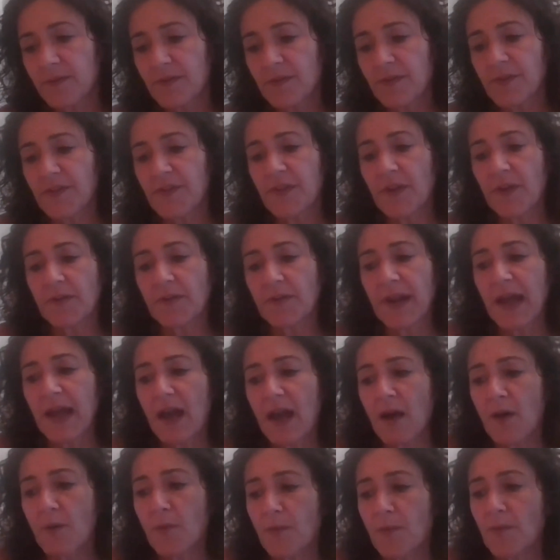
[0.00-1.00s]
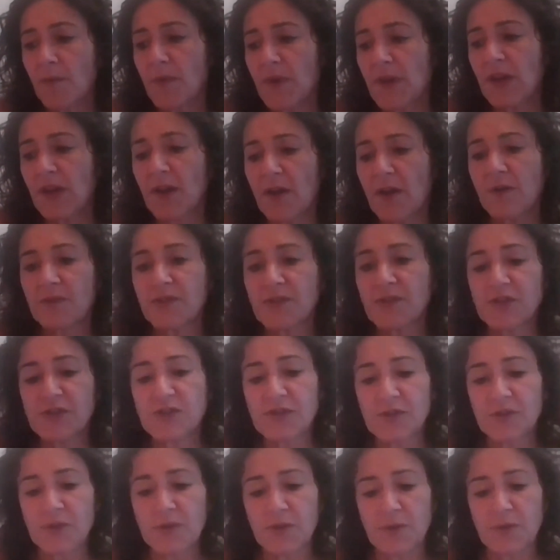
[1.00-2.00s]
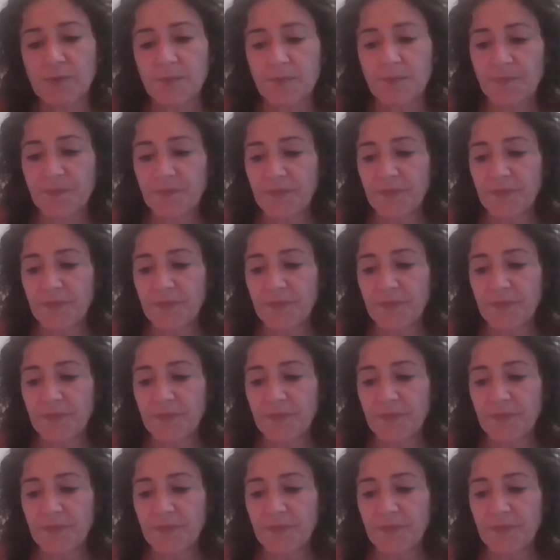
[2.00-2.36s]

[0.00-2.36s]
So now we are going to do